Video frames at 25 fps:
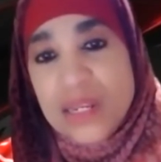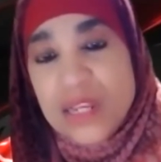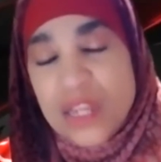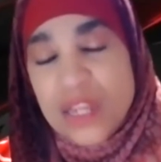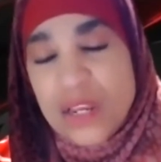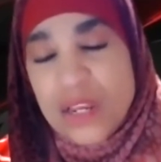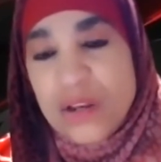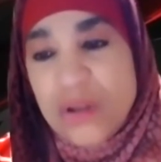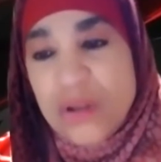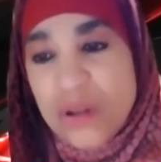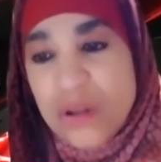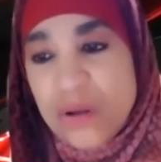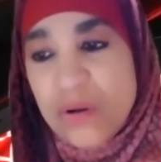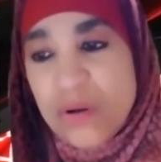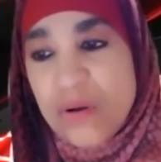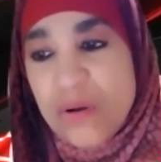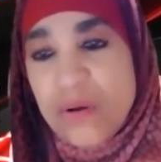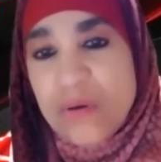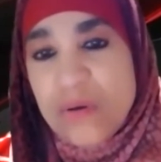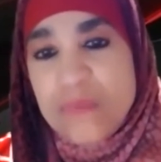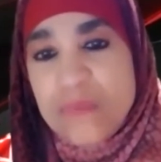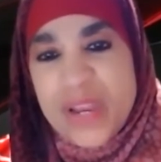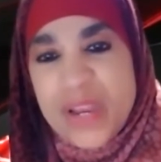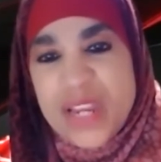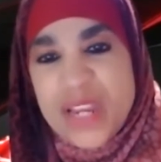You know,
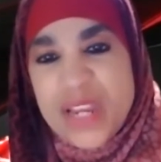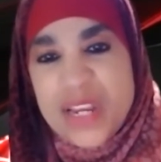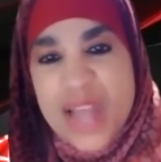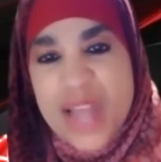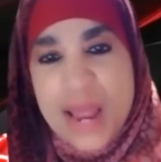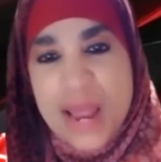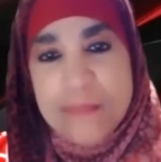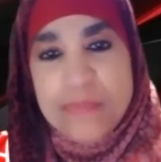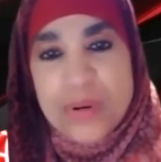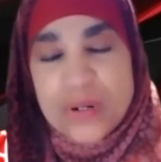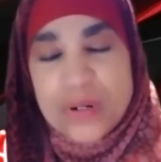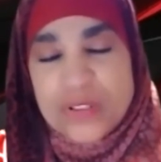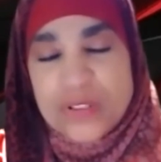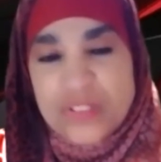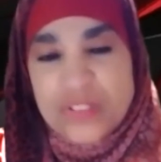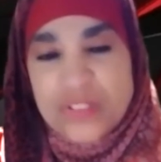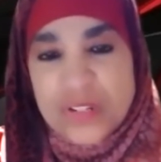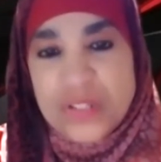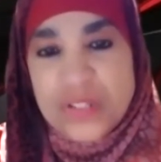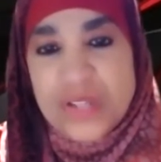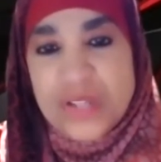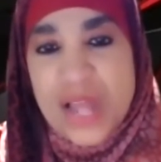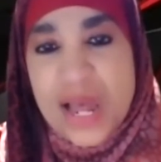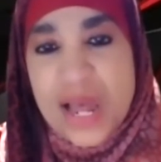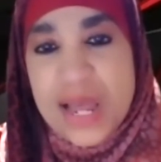oh, may that
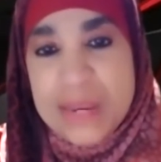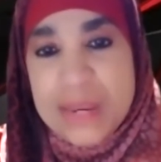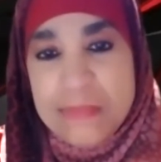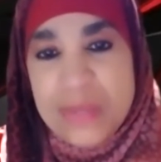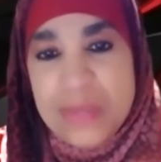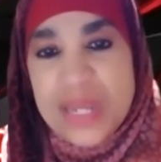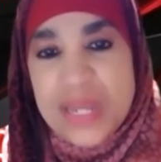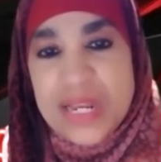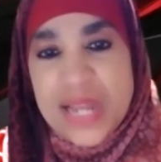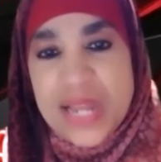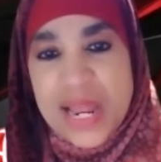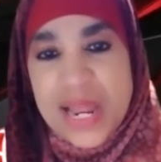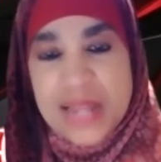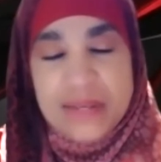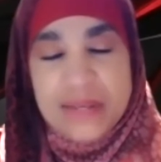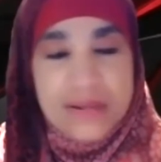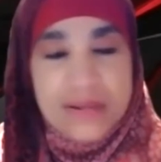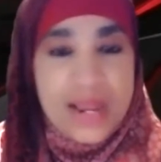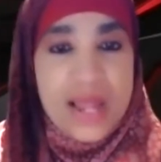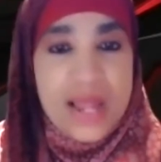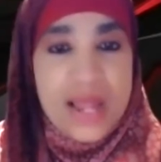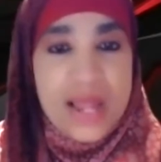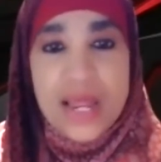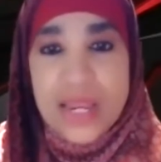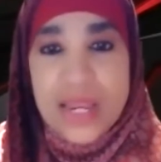person die, may that
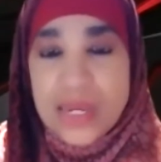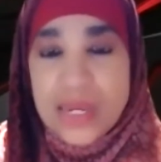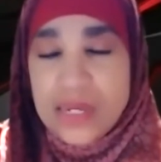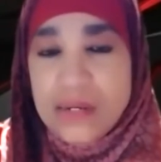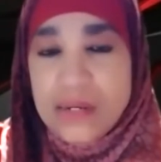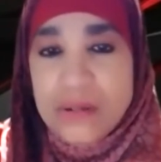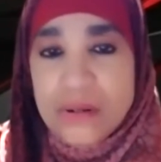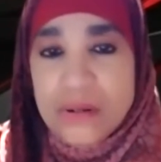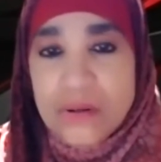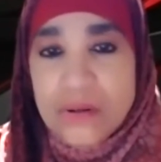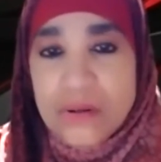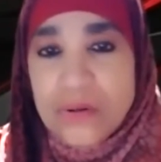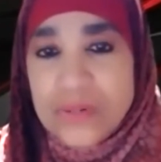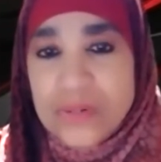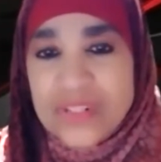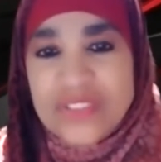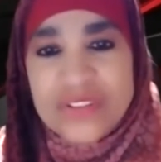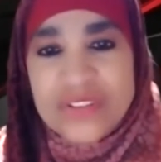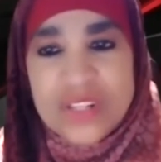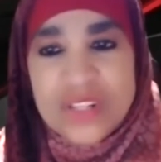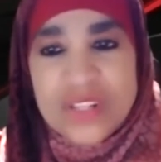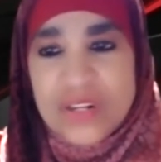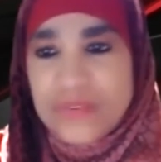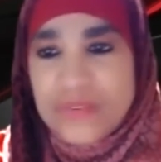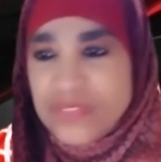die. You know,
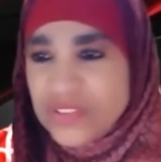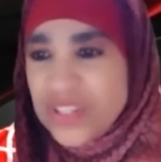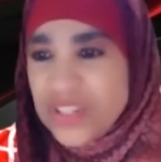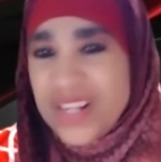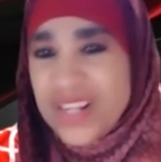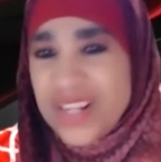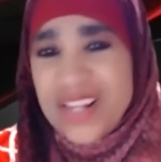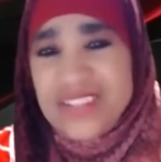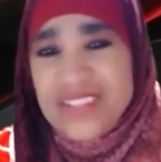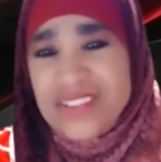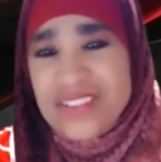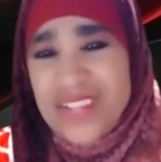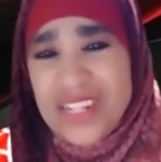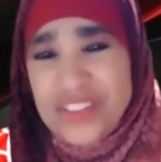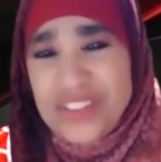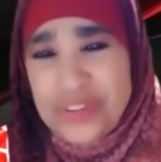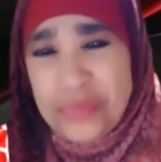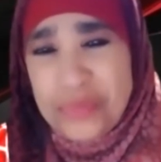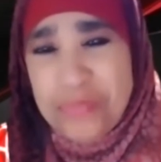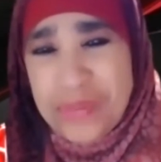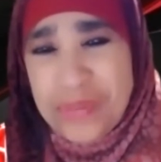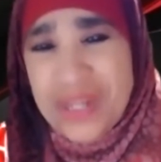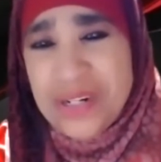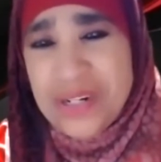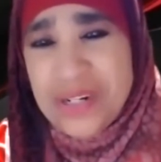instead of saying it, say
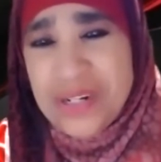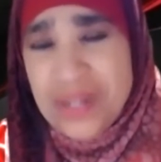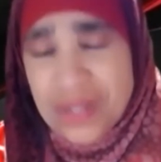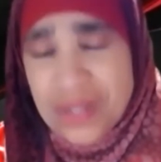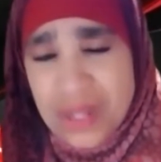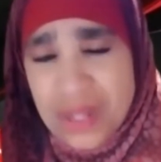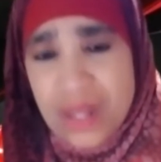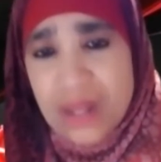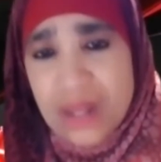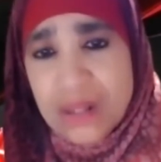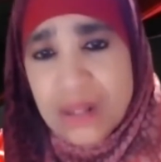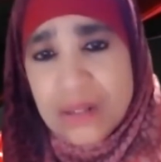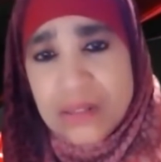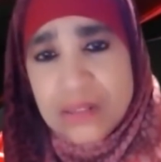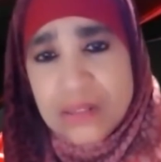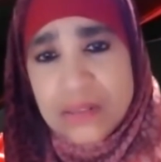Subhanallah.